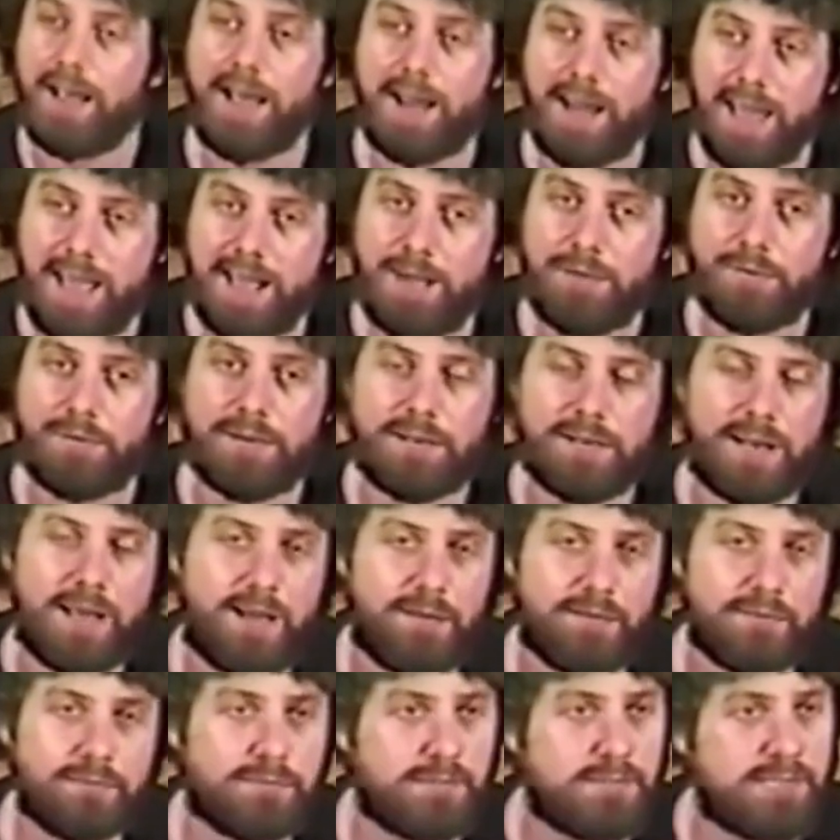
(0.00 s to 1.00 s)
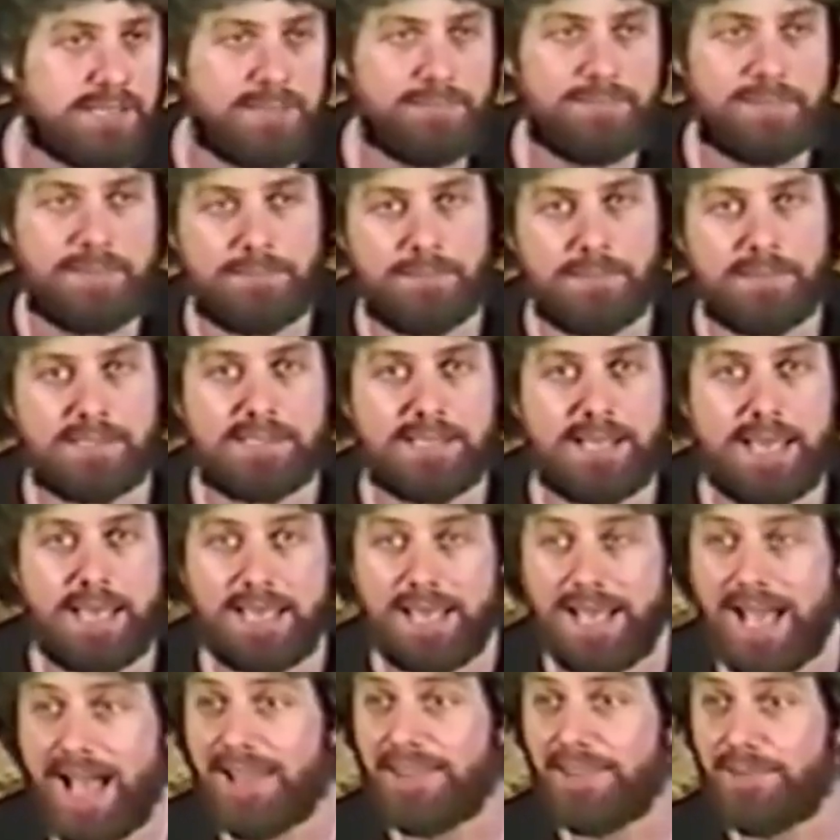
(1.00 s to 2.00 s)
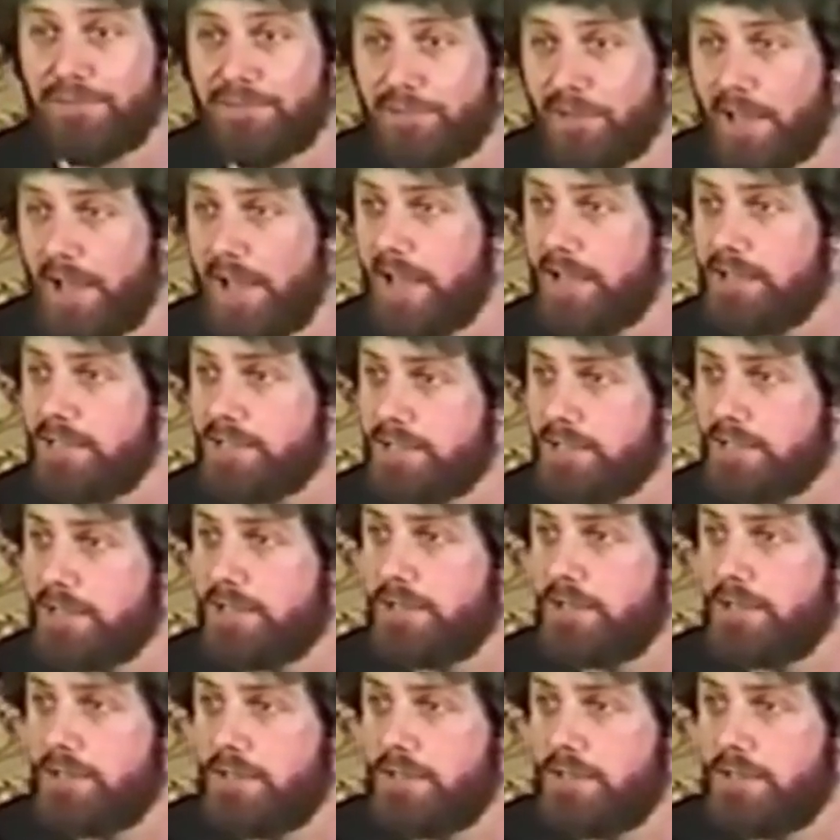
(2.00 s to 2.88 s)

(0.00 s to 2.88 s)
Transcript: and got angry. Now, some people say he got in the flesh.